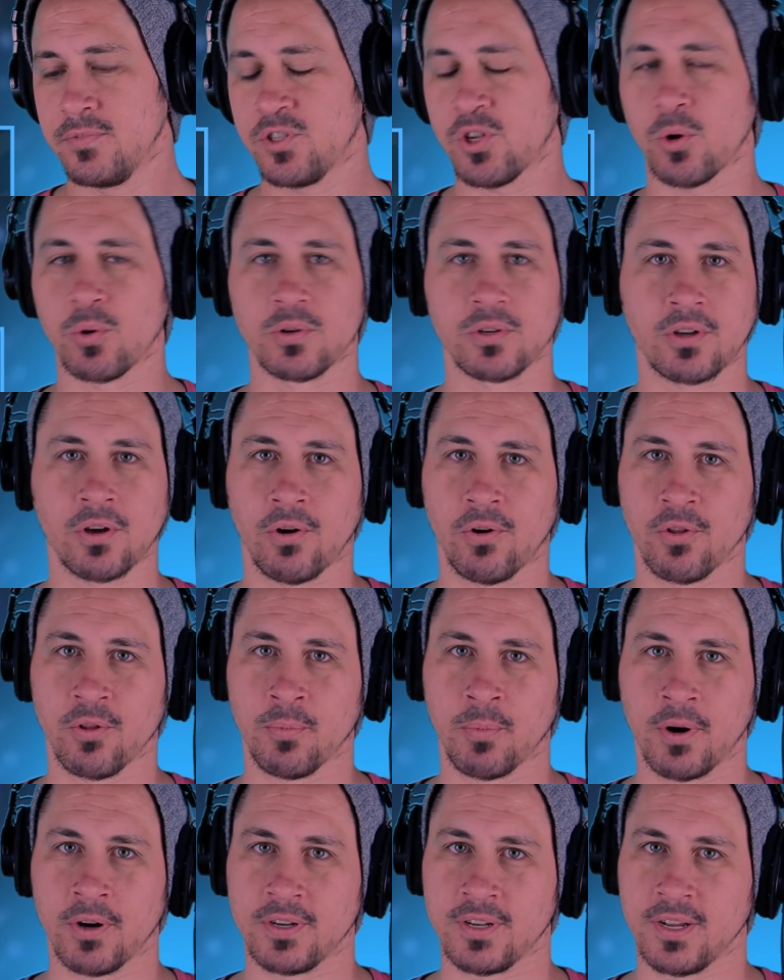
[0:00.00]
Don't call the
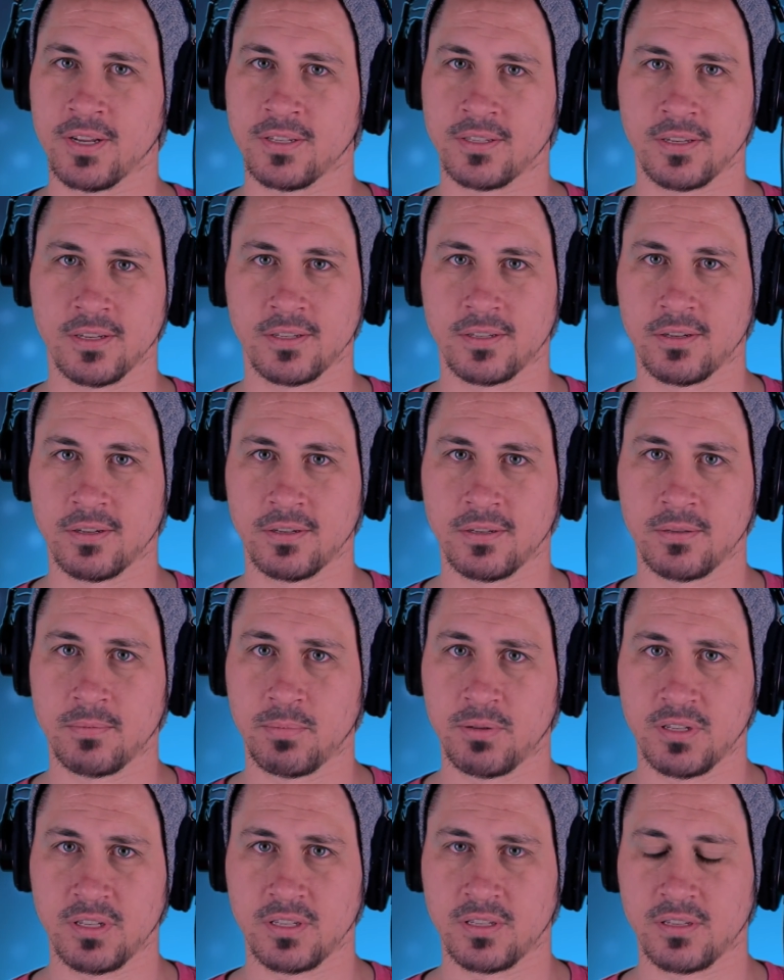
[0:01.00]
Martez sisters,
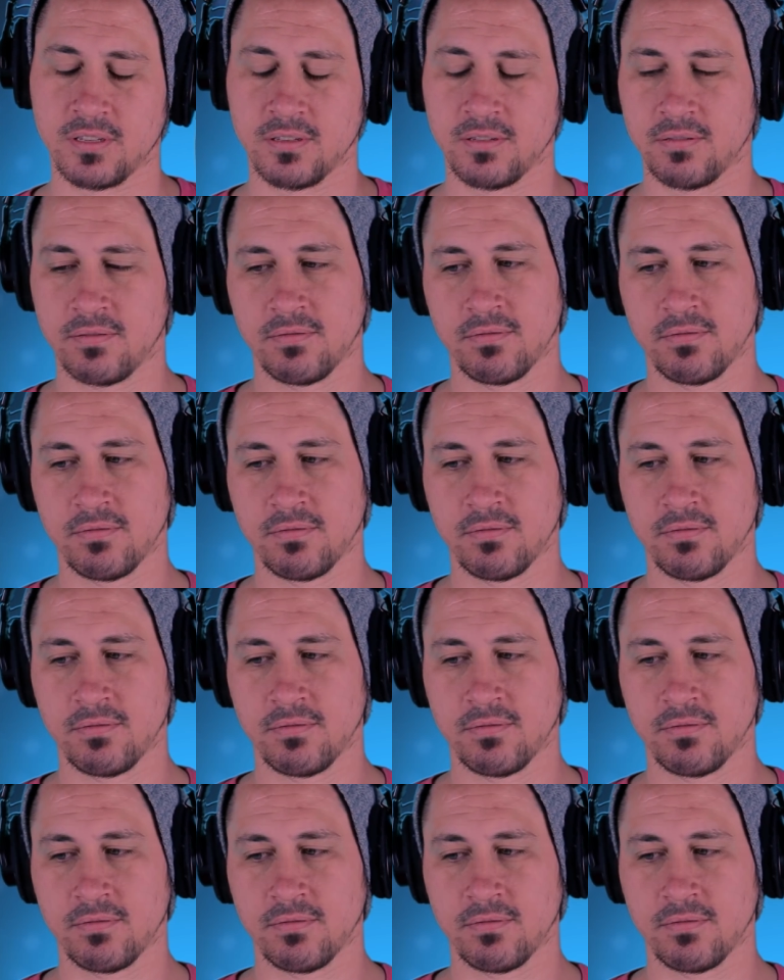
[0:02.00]
please.